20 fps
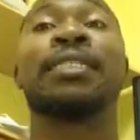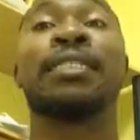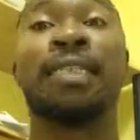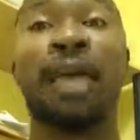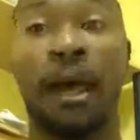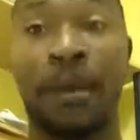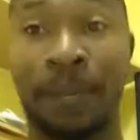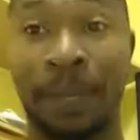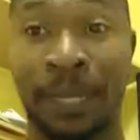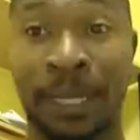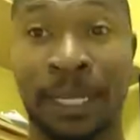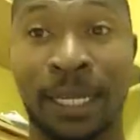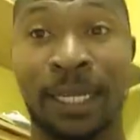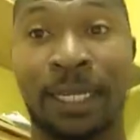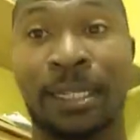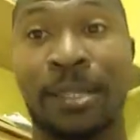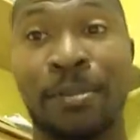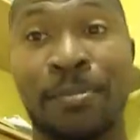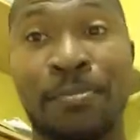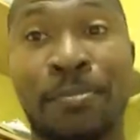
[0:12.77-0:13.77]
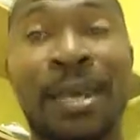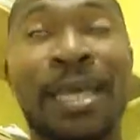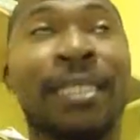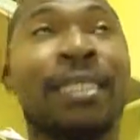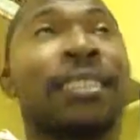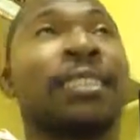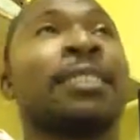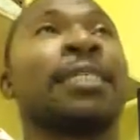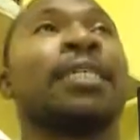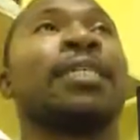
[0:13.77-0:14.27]
Topic of the
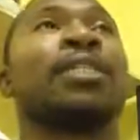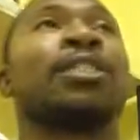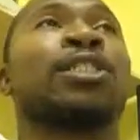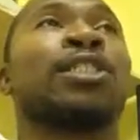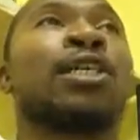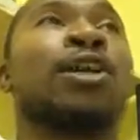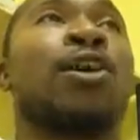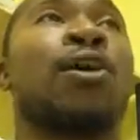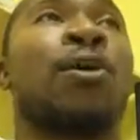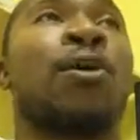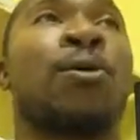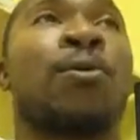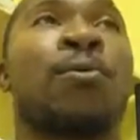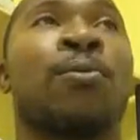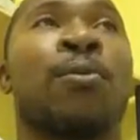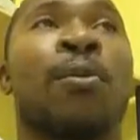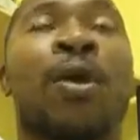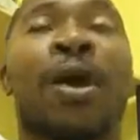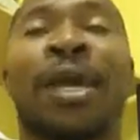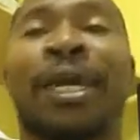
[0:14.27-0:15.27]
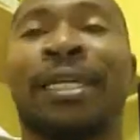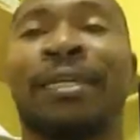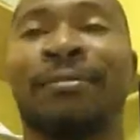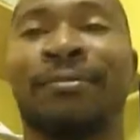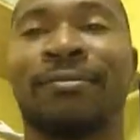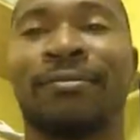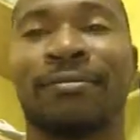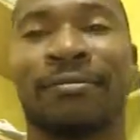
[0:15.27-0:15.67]
message. All right.